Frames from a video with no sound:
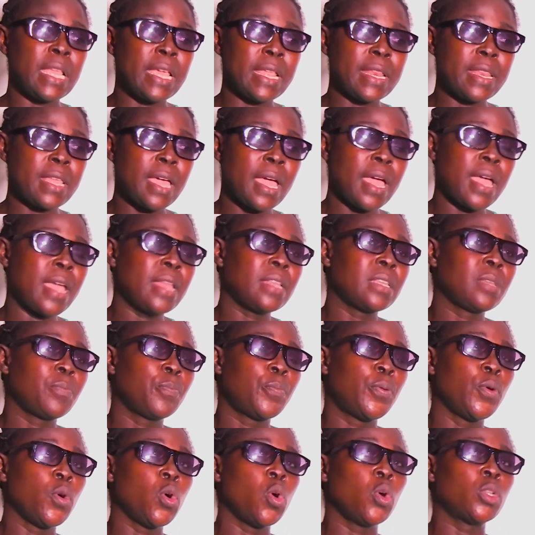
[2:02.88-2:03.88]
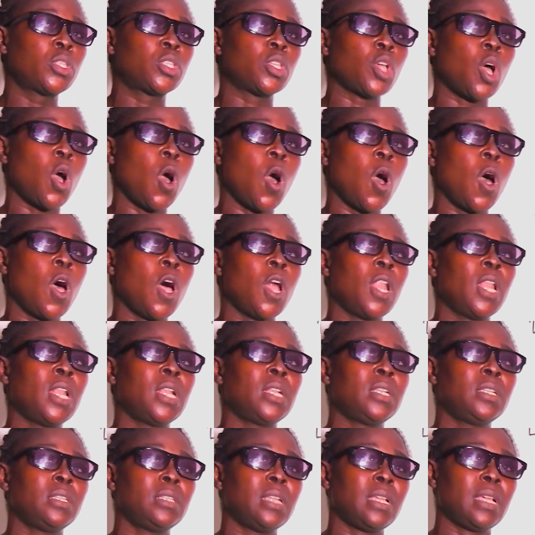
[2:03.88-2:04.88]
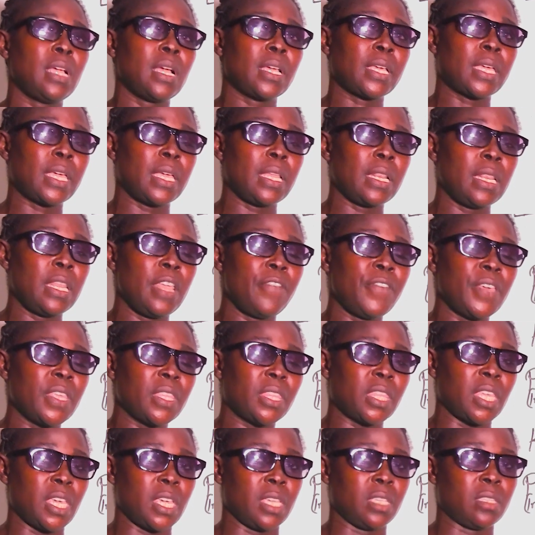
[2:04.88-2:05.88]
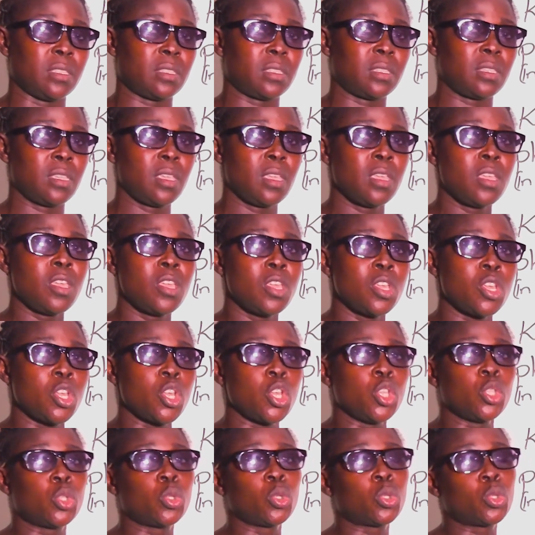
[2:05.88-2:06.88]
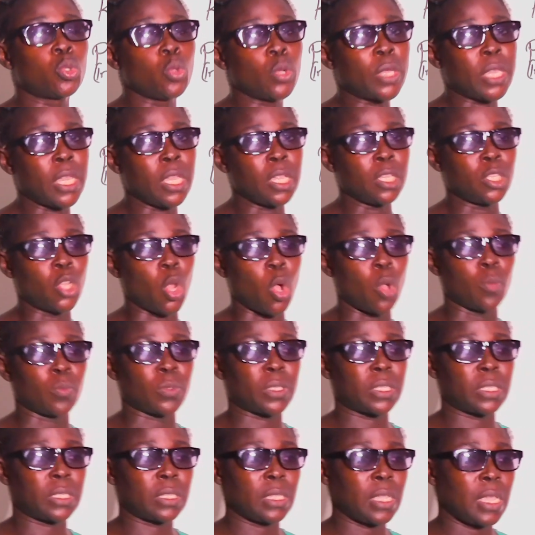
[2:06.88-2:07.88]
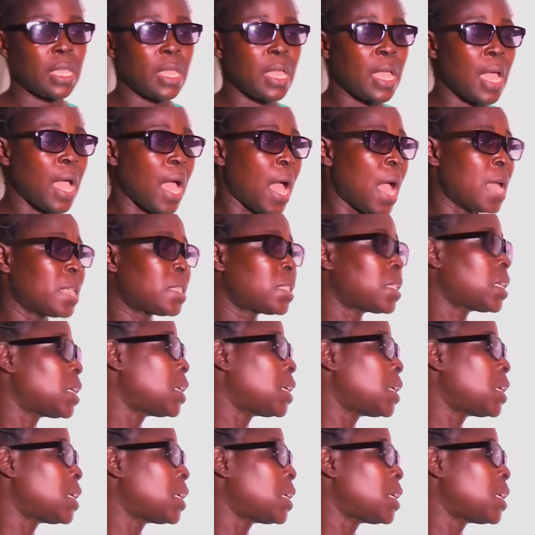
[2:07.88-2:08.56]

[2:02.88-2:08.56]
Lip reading: Linne puts all living things into two kingdoms as